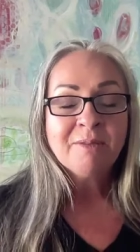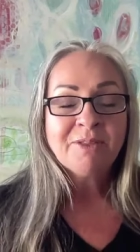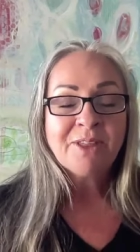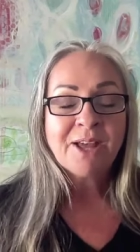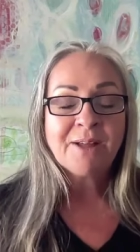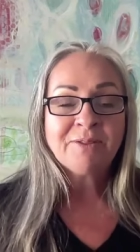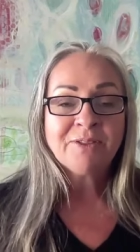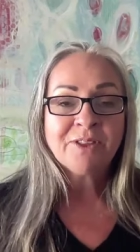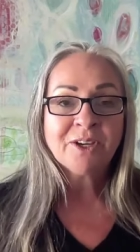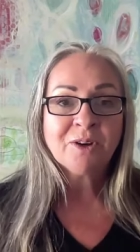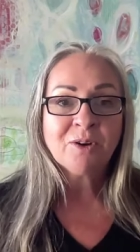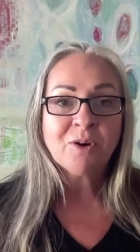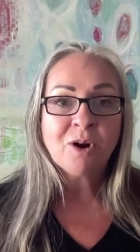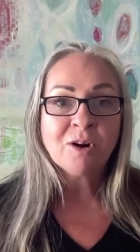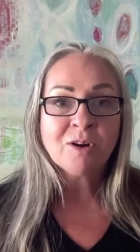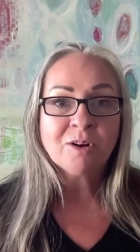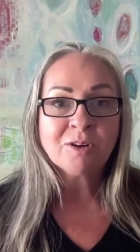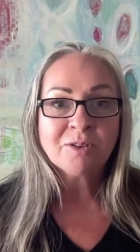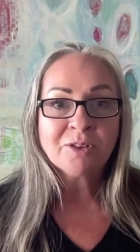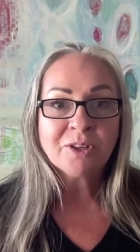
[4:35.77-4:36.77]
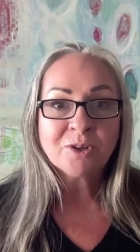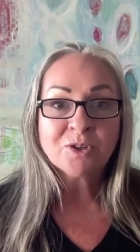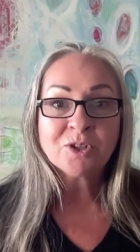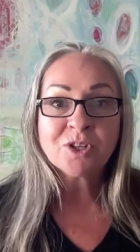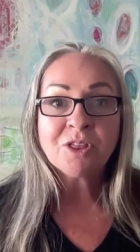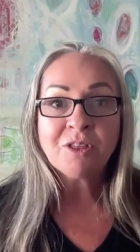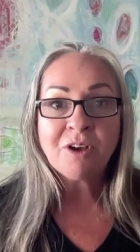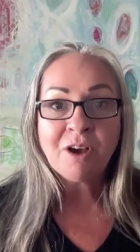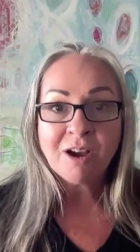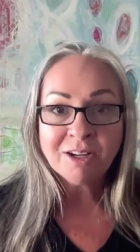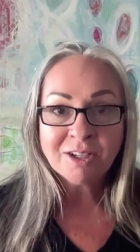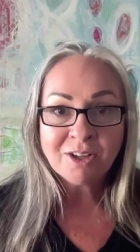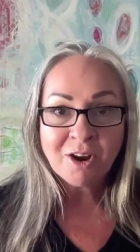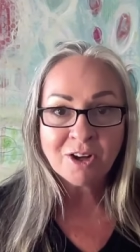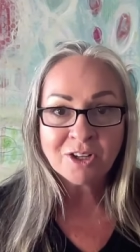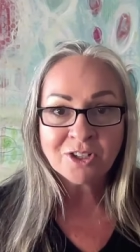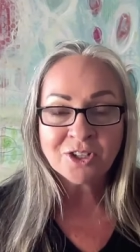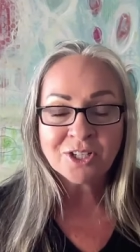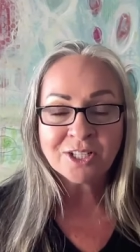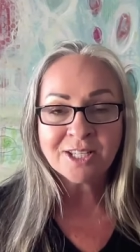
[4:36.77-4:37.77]
that there are there's thought
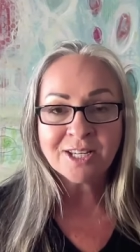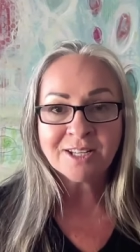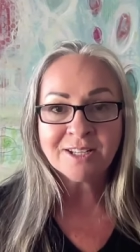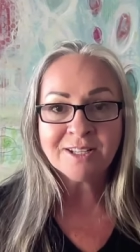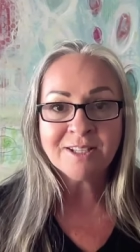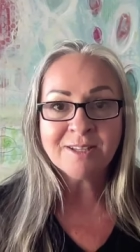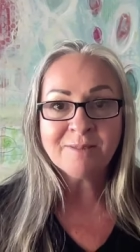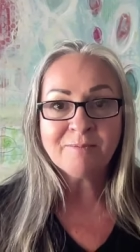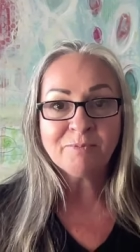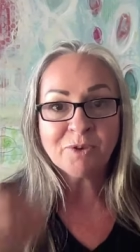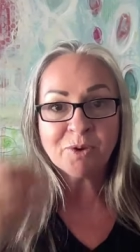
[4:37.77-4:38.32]
consciousness.